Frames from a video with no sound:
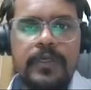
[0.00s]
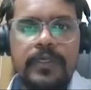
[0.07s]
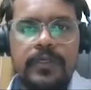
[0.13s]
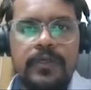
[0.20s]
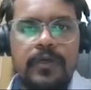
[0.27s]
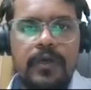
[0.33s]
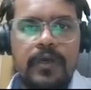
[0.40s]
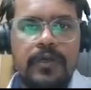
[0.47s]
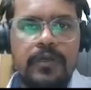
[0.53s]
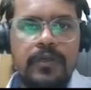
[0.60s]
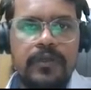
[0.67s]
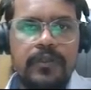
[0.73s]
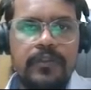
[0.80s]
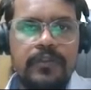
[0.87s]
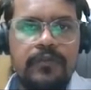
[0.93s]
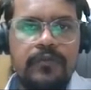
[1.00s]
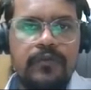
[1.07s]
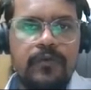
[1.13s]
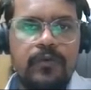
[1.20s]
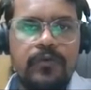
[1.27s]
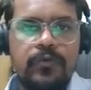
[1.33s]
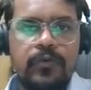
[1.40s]
Okay, this is
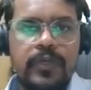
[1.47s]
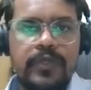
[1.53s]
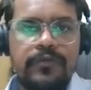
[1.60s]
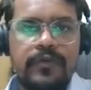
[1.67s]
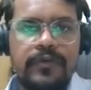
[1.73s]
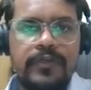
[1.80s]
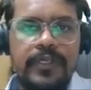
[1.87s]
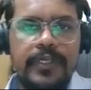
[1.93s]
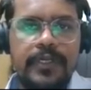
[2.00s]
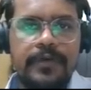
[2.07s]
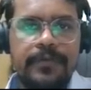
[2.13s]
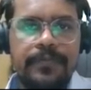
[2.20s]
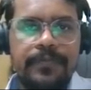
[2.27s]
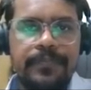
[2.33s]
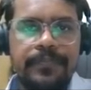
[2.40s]
our today's agenda.